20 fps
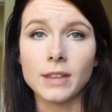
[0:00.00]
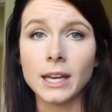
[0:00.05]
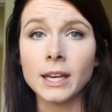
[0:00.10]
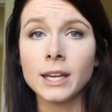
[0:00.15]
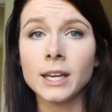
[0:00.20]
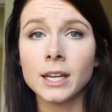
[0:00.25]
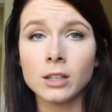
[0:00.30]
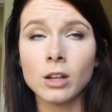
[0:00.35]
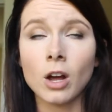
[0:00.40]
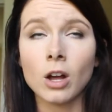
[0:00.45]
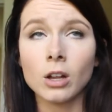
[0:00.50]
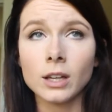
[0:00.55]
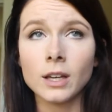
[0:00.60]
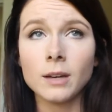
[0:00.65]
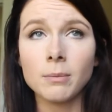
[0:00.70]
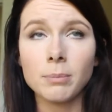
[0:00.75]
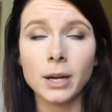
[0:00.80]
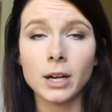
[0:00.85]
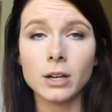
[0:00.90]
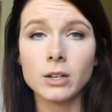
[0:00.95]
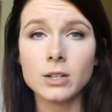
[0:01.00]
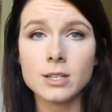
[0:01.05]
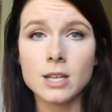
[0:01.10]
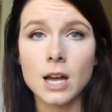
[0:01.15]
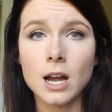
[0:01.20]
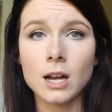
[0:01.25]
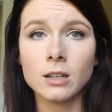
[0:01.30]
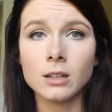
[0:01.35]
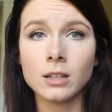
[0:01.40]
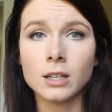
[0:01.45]
They cannot leave Parris
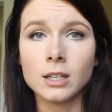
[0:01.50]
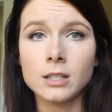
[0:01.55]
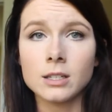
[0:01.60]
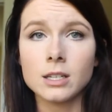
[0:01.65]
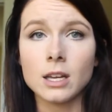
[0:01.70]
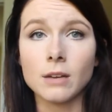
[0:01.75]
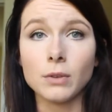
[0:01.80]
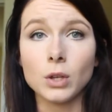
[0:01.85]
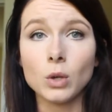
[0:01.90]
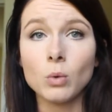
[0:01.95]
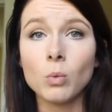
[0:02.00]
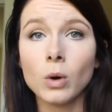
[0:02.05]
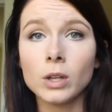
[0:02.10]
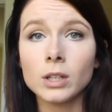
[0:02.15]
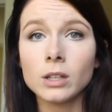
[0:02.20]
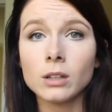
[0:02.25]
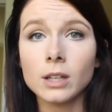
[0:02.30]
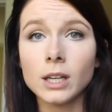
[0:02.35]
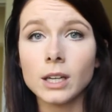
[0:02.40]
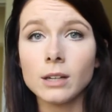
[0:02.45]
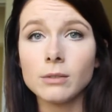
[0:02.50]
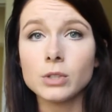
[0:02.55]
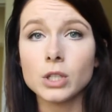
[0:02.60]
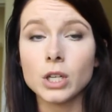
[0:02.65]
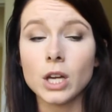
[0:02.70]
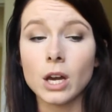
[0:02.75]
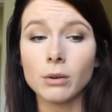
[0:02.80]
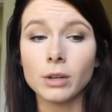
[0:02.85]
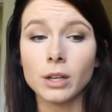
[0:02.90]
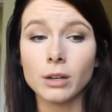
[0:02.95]
Island. If you want to leave
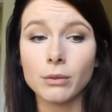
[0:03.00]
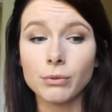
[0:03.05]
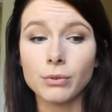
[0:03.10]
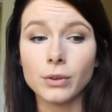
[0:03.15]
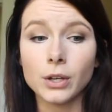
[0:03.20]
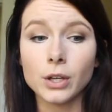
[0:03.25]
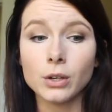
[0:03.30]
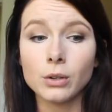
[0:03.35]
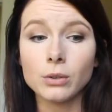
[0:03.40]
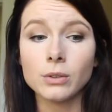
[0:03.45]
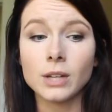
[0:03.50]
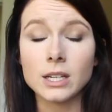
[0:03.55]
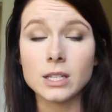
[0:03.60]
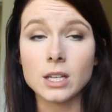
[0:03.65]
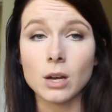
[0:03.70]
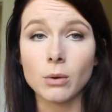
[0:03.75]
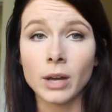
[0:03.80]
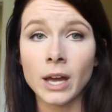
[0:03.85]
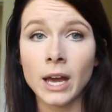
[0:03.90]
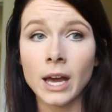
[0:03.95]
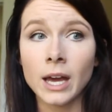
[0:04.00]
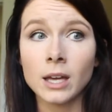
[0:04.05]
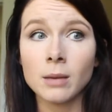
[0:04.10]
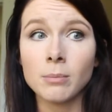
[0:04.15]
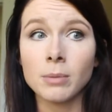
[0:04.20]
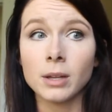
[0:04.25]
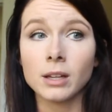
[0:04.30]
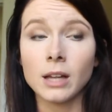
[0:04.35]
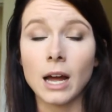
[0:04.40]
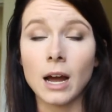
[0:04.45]
to go get food, that's okay,
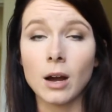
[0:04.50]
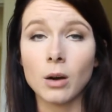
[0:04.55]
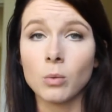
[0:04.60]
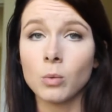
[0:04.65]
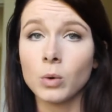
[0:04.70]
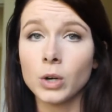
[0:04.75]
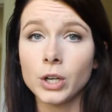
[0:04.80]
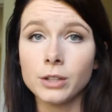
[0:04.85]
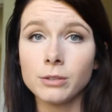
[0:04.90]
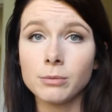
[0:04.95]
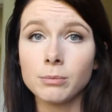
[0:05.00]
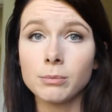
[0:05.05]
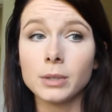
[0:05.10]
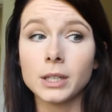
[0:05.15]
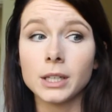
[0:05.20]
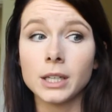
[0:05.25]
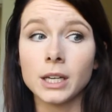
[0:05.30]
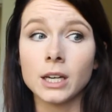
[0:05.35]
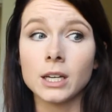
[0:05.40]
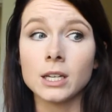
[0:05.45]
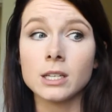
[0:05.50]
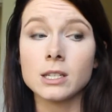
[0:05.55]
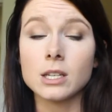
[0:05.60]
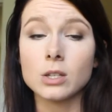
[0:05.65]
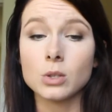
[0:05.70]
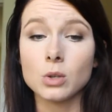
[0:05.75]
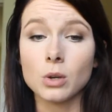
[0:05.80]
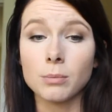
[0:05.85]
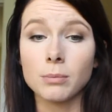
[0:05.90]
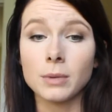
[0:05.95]
but I wouldn't because
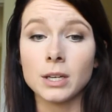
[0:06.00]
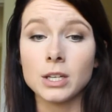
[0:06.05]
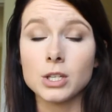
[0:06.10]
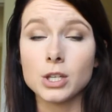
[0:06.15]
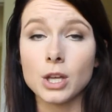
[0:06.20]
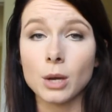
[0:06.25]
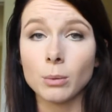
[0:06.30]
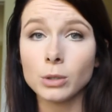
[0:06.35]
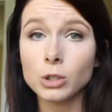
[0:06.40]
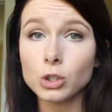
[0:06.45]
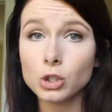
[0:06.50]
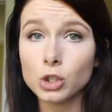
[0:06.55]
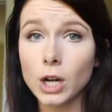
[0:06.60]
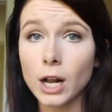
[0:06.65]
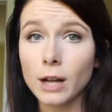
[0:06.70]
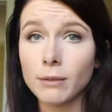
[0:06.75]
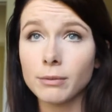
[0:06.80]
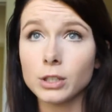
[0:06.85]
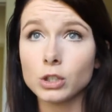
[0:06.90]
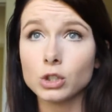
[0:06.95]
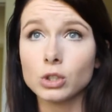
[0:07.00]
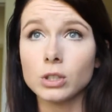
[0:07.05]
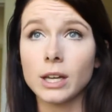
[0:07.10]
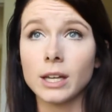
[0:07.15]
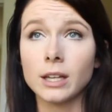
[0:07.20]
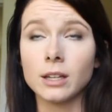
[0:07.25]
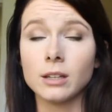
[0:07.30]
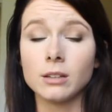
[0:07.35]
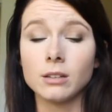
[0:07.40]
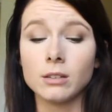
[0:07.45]
it's going to be so much traffic
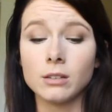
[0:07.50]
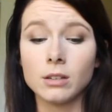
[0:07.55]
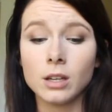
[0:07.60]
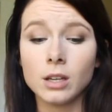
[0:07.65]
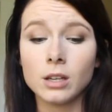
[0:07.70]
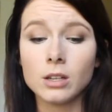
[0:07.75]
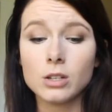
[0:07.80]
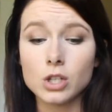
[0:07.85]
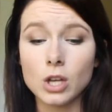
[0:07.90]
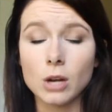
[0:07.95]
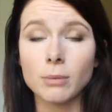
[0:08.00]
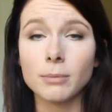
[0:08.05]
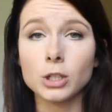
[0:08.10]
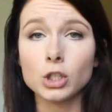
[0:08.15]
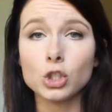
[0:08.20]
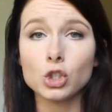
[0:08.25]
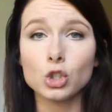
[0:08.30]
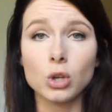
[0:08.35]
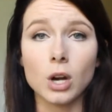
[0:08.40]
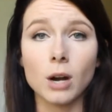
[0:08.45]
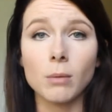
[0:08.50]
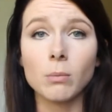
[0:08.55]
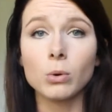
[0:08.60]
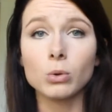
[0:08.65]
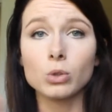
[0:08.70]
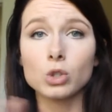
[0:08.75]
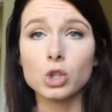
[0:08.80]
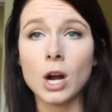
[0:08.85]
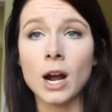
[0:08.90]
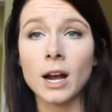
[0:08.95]
and so much
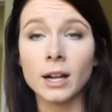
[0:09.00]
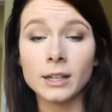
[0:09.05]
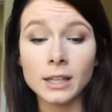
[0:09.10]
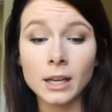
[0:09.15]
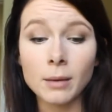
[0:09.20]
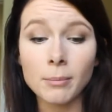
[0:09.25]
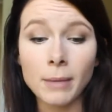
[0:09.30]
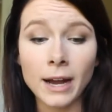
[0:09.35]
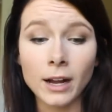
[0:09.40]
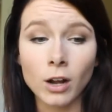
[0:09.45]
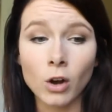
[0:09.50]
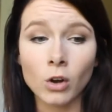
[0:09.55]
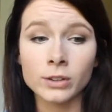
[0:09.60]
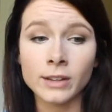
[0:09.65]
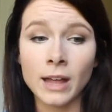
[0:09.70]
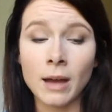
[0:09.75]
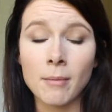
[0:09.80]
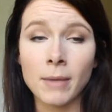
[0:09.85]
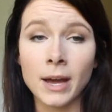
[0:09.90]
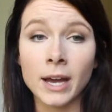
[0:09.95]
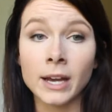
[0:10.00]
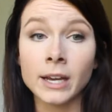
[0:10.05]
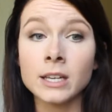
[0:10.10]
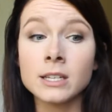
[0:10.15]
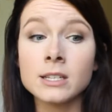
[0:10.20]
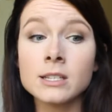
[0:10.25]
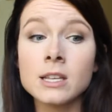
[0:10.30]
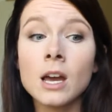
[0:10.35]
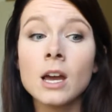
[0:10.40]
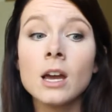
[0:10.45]
trouble trying to get back on that
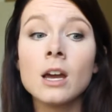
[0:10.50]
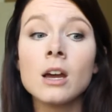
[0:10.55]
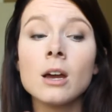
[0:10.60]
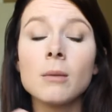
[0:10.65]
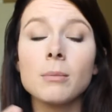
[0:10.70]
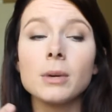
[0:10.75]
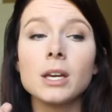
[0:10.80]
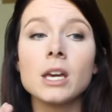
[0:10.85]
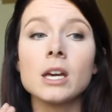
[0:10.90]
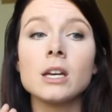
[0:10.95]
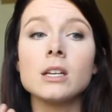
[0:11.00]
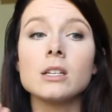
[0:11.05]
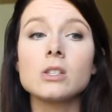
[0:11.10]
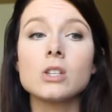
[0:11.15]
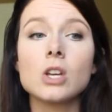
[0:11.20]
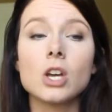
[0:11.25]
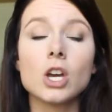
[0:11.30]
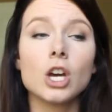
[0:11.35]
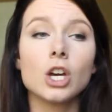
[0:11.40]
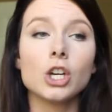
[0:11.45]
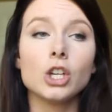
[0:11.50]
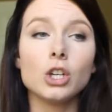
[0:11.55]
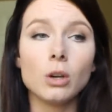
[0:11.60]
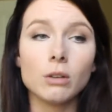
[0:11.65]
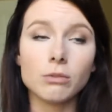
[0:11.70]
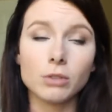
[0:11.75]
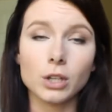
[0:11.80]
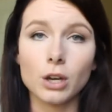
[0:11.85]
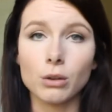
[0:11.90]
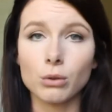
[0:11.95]
base because you
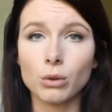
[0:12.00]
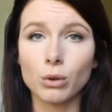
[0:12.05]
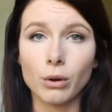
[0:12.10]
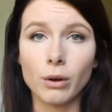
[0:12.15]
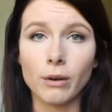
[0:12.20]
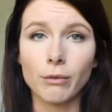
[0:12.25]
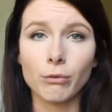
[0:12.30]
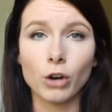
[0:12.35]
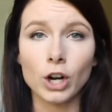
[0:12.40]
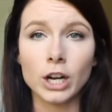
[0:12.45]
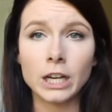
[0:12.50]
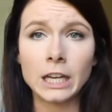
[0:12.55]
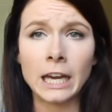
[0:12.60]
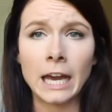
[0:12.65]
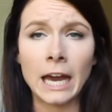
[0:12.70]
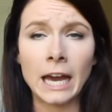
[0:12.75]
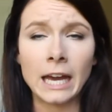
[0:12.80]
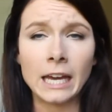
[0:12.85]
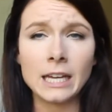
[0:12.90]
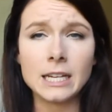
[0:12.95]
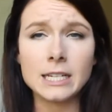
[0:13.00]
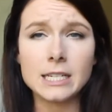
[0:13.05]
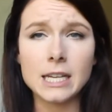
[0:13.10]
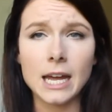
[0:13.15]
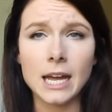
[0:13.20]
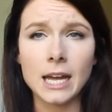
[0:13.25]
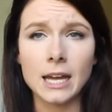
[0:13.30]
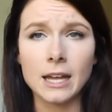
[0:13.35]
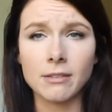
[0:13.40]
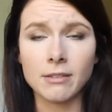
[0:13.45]
have to go through a front gate
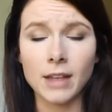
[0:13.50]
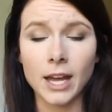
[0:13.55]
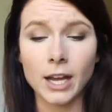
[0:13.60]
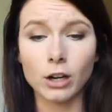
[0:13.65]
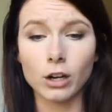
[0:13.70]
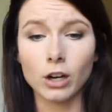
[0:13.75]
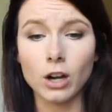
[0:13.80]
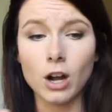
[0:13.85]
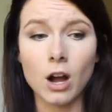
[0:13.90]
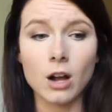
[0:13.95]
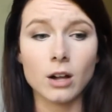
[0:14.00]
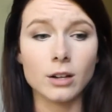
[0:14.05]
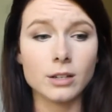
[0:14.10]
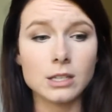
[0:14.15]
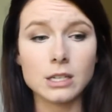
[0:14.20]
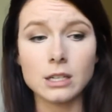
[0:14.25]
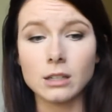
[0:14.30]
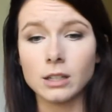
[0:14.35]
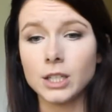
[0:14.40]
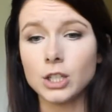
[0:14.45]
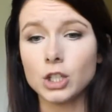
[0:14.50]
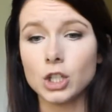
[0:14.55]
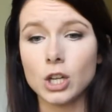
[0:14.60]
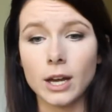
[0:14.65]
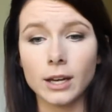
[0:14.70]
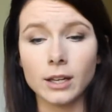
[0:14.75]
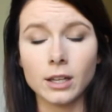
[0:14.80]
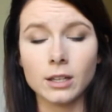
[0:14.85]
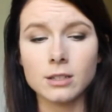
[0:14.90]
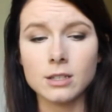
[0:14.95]
and they are constantly
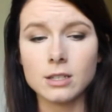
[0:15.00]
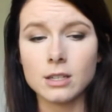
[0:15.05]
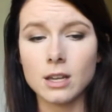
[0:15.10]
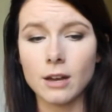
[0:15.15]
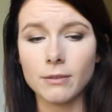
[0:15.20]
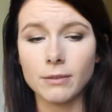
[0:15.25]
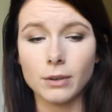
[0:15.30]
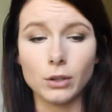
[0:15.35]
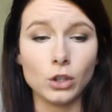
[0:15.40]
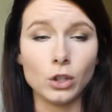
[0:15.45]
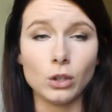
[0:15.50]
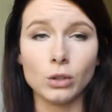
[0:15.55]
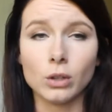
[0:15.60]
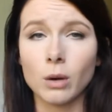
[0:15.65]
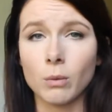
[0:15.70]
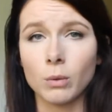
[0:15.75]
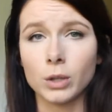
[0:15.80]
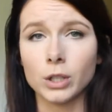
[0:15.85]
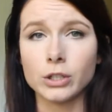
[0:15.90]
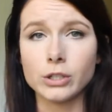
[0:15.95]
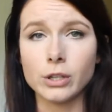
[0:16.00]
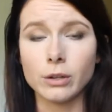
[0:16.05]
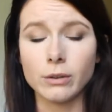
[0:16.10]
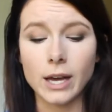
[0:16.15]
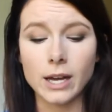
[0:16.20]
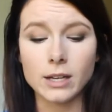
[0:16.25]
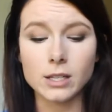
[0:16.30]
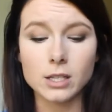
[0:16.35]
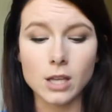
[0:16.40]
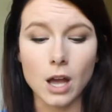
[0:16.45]
checking stuff and you don't want to do
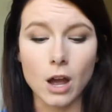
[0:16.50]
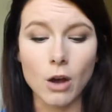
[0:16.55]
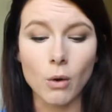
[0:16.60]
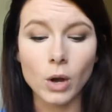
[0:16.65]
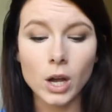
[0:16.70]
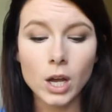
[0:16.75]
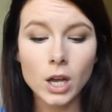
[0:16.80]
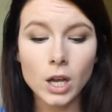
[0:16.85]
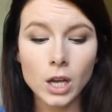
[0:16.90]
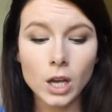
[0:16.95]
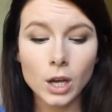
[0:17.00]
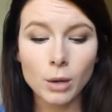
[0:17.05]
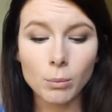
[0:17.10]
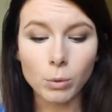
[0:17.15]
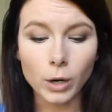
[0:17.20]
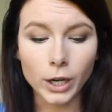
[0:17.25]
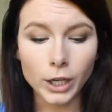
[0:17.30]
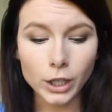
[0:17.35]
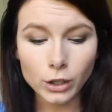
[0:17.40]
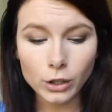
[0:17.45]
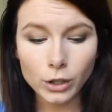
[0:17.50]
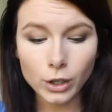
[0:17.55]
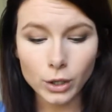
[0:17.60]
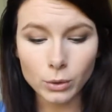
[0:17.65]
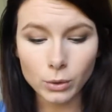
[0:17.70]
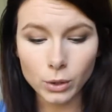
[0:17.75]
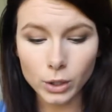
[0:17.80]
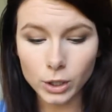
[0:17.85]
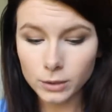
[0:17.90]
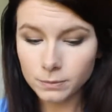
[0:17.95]
that. So bring a
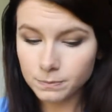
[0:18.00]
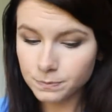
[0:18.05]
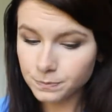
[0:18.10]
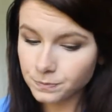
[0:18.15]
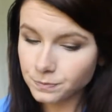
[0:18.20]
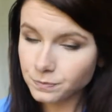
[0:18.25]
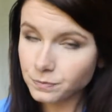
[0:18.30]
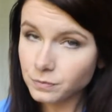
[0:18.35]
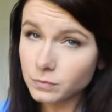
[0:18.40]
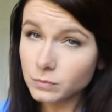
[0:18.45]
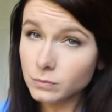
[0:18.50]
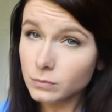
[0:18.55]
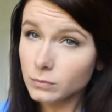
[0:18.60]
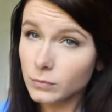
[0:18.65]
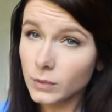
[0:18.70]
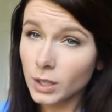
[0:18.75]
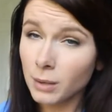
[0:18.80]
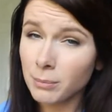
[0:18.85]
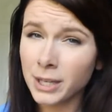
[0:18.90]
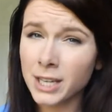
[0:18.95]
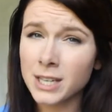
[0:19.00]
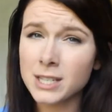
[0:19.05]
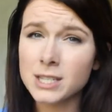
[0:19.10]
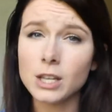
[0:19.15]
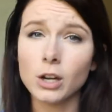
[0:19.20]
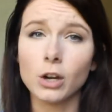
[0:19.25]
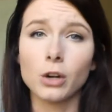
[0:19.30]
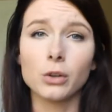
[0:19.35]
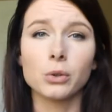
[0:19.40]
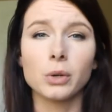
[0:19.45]
cooler because
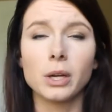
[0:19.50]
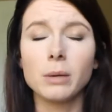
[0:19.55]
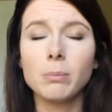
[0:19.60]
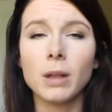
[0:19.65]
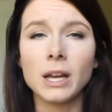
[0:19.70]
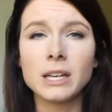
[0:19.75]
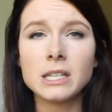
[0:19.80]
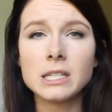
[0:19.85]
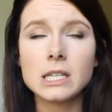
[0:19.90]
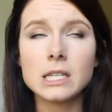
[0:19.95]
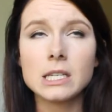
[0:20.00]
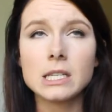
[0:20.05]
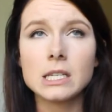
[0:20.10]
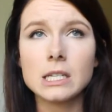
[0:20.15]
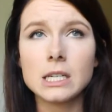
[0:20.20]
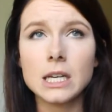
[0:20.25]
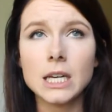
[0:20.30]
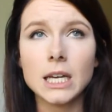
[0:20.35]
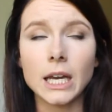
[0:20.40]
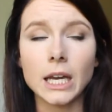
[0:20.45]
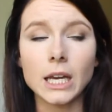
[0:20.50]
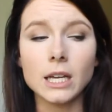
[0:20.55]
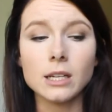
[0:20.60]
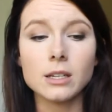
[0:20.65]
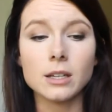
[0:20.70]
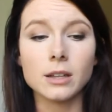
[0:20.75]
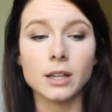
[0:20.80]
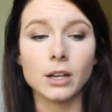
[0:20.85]
there are 3 places to eat.